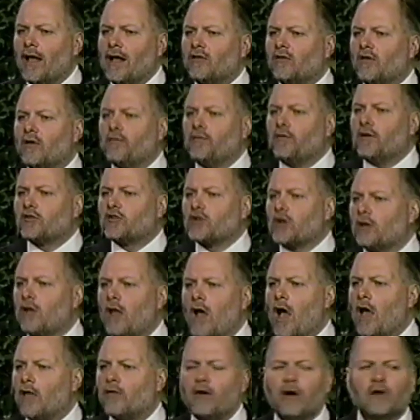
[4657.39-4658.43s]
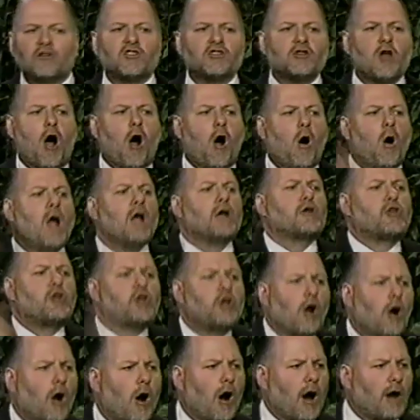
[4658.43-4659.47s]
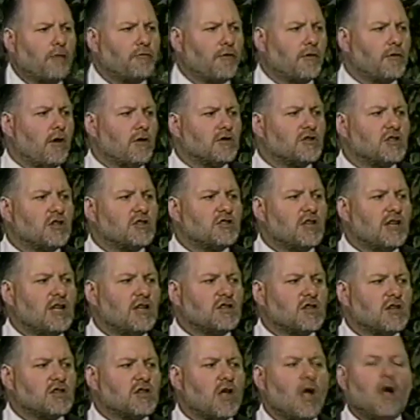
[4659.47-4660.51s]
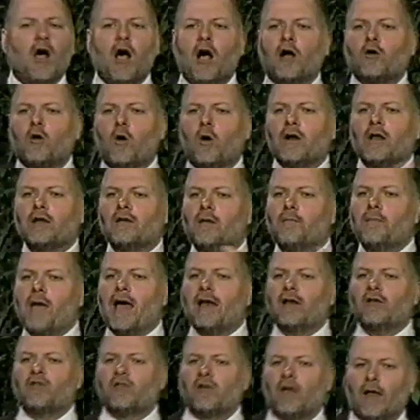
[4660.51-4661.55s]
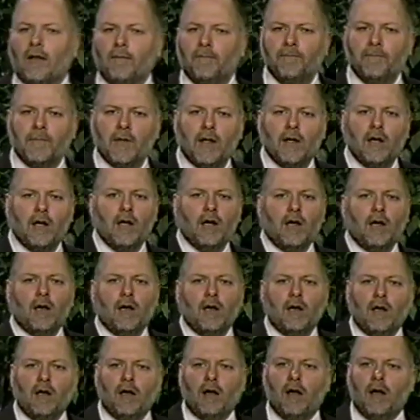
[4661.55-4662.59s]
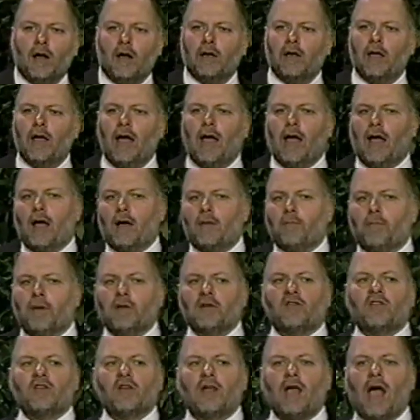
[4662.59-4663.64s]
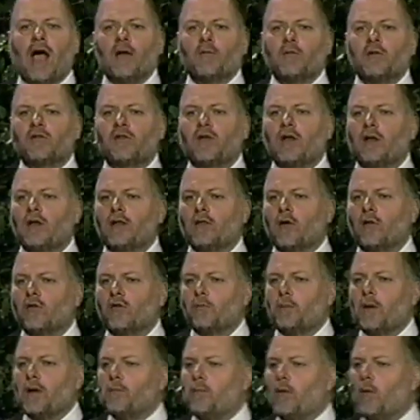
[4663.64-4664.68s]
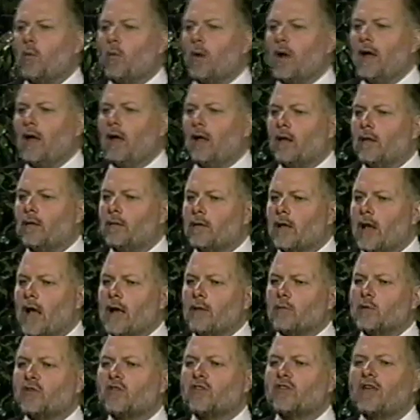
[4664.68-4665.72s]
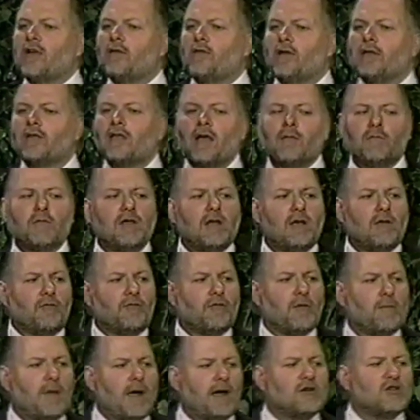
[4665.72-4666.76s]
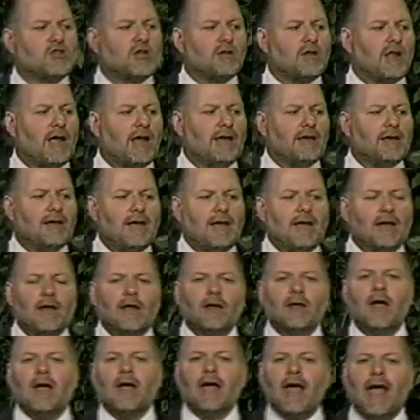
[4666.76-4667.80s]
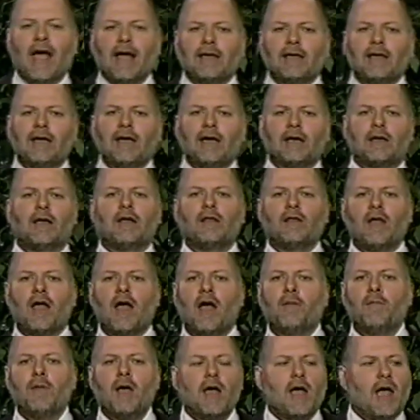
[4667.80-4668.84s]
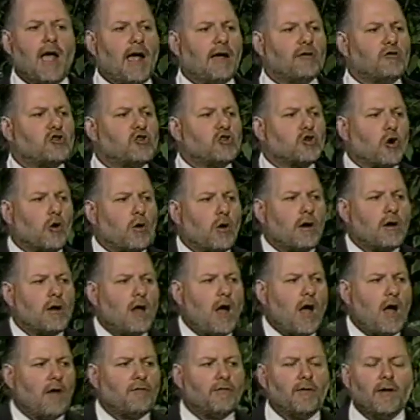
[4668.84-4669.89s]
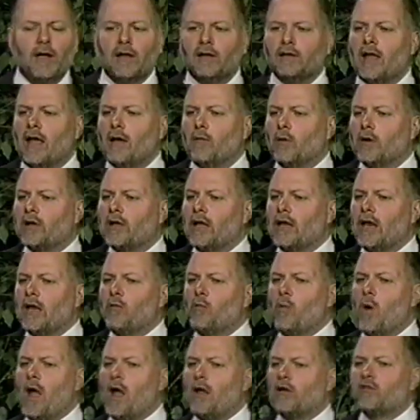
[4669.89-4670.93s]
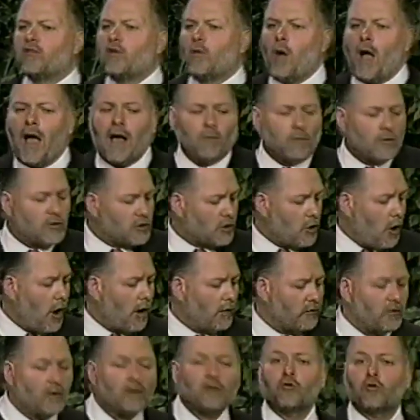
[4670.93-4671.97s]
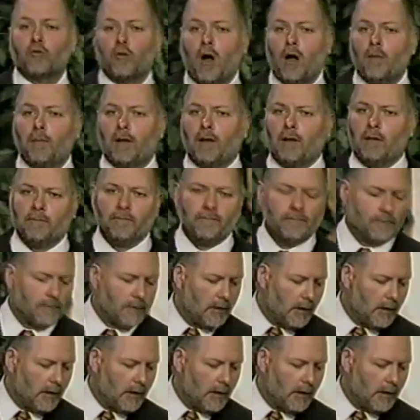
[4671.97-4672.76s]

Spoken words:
That's the official law. There's no cure for those diseases according to medicine. Yeah, but see, I was getting those people well. I was giving them the information they needed and kicking them, and sure enough, they were getting well. So I was causing trouble.